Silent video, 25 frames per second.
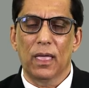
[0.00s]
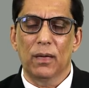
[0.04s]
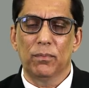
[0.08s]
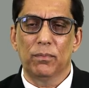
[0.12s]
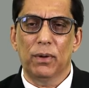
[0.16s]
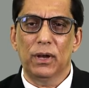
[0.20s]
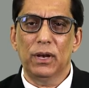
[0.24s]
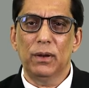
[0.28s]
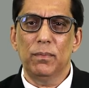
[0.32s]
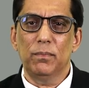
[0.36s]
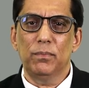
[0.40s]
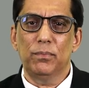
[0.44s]

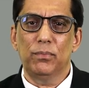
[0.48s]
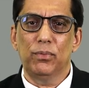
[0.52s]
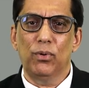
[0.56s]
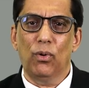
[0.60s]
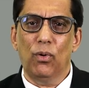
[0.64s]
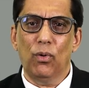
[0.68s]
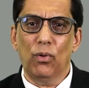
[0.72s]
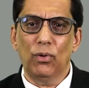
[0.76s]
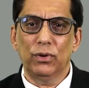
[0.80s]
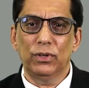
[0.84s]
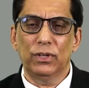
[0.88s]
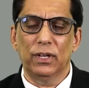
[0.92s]
but
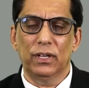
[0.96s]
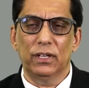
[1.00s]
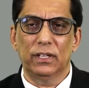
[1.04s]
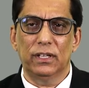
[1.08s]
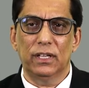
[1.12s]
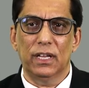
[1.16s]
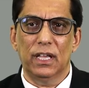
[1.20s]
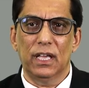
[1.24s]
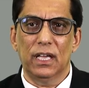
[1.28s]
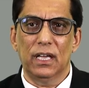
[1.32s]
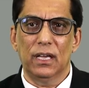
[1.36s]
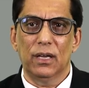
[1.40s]

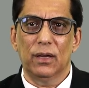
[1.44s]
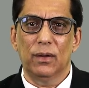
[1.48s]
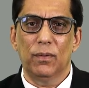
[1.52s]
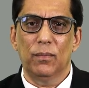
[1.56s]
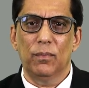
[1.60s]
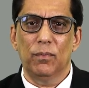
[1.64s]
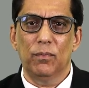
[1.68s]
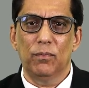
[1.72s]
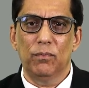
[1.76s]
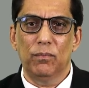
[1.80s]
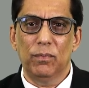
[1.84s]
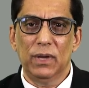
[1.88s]
importantly,
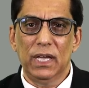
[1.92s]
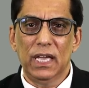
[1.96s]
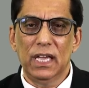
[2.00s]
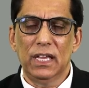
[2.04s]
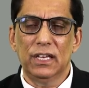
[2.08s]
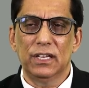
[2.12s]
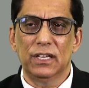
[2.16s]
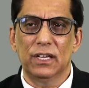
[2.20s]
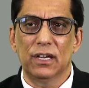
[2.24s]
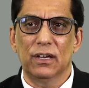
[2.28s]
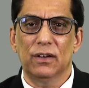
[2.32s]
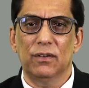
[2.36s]

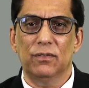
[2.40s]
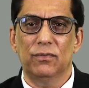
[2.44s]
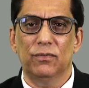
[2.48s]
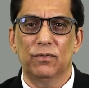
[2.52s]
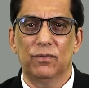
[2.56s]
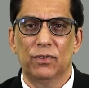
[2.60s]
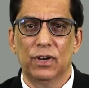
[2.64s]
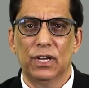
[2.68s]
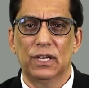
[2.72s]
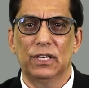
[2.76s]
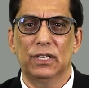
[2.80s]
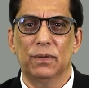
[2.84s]
media
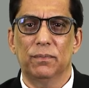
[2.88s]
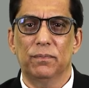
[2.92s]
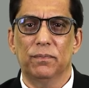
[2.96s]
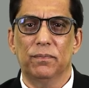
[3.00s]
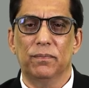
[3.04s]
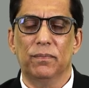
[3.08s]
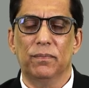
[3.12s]
freedom.